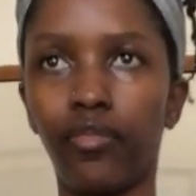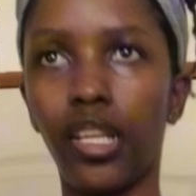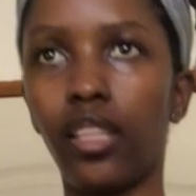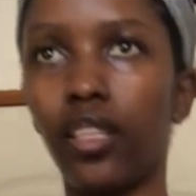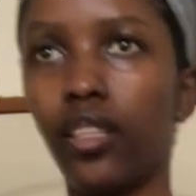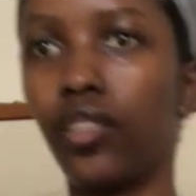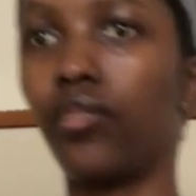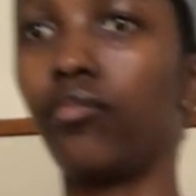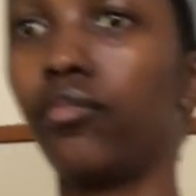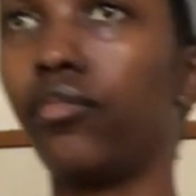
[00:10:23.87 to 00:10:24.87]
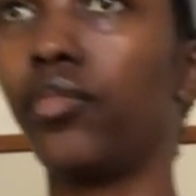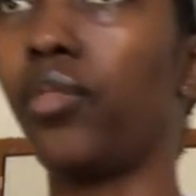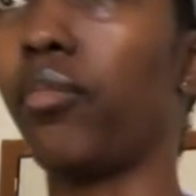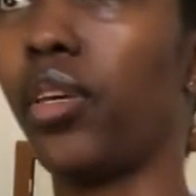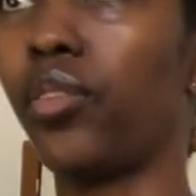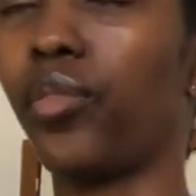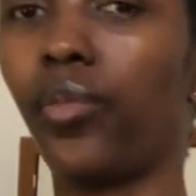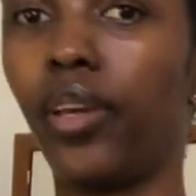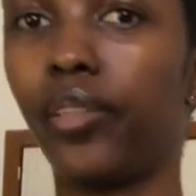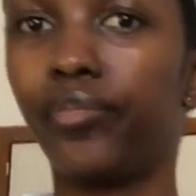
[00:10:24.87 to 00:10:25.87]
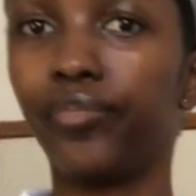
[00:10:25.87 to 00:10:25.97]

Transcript: And then you make your way.